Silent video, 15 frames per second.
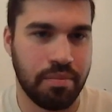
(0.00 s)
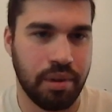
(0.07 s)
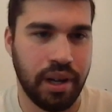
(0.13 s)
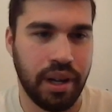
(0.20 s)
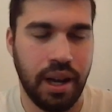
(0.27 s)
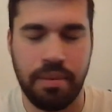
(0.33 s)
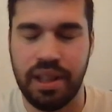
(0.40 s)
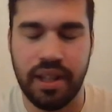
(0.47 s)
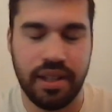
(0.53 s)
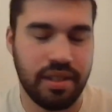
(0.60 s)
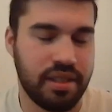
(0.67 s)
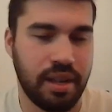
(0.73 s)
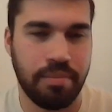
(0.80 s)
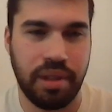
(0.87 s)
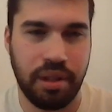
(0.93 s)
But I mean, this
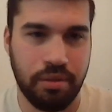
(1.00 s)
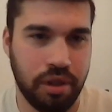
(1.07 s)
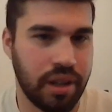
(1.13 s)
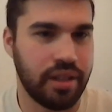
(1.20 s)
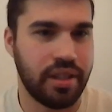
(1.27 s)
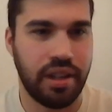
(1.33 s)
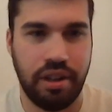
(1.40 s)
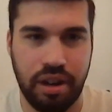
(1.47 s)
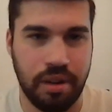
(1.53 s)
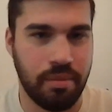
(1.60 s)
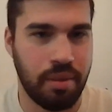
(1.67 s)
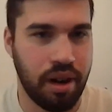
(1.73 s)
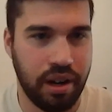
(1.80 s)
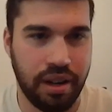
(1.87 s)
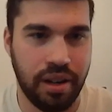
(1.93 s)
is something we'll continue to
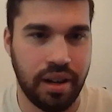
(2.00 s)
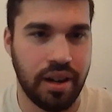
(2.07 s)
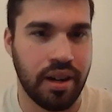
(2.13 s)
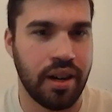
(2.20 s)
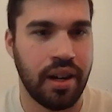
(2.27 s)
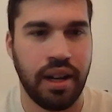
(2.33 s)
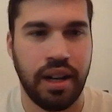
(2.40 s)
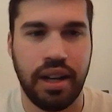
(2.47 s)
monitor